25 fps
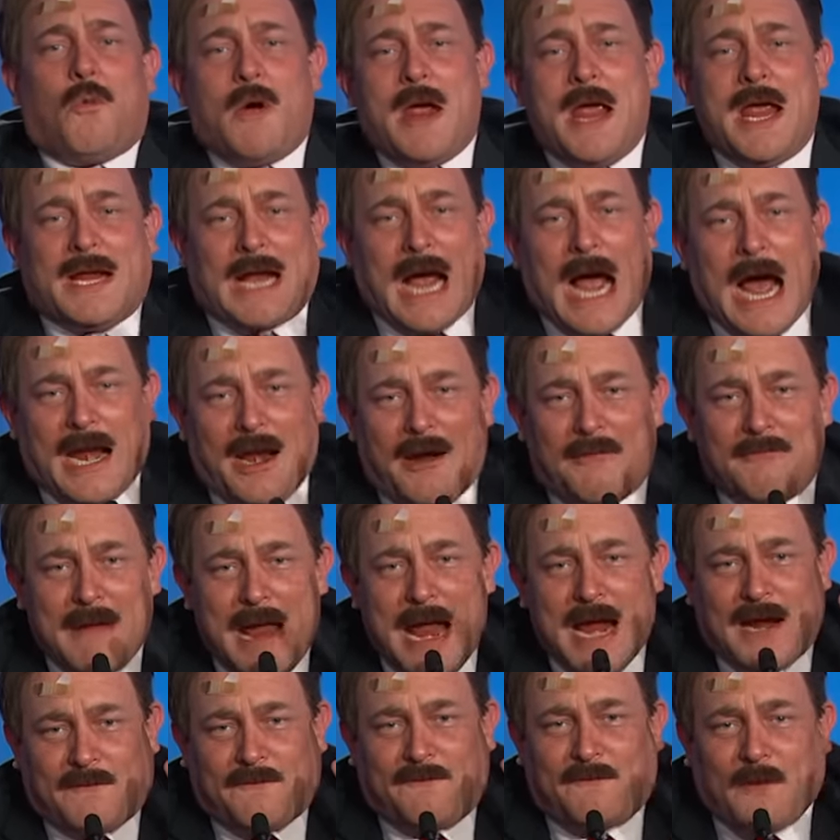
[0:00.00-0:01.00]
we gotta
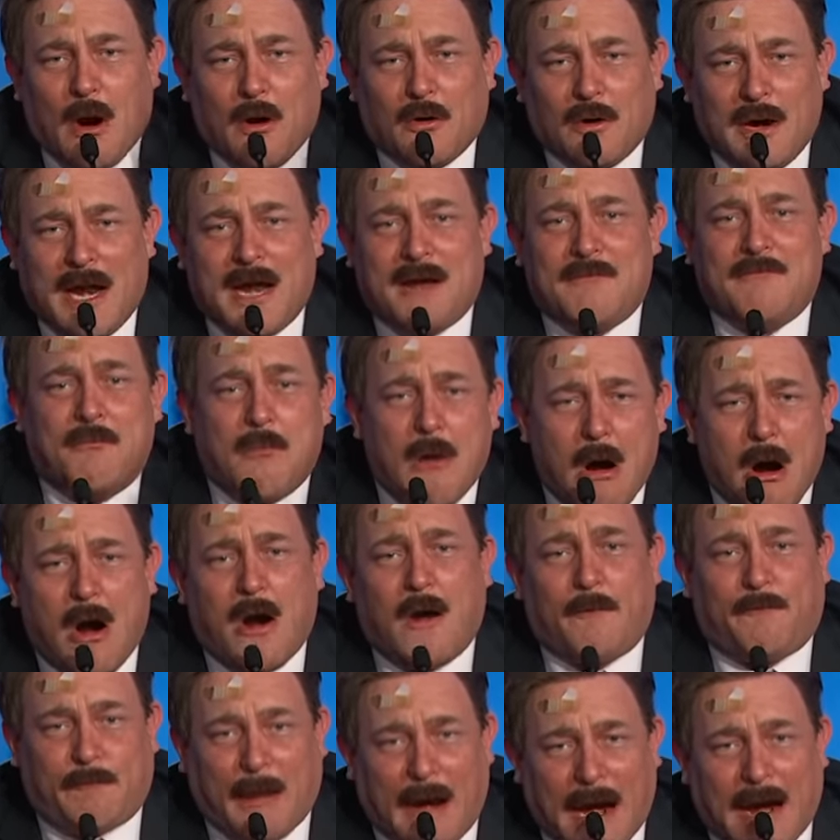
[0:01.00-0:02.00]
make voting more
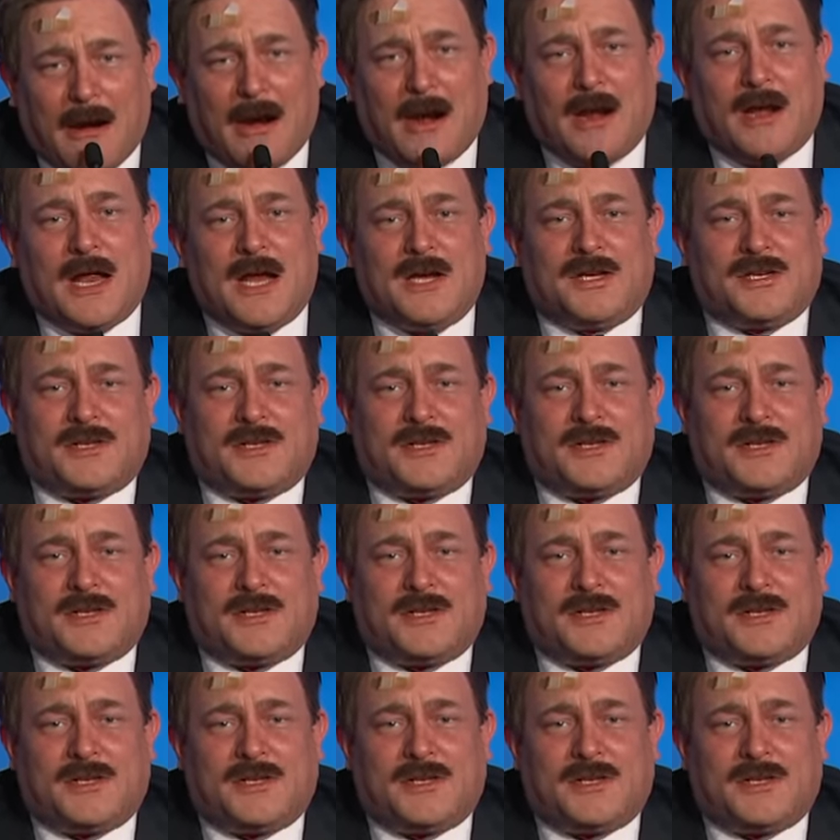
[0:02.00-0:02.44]
parallel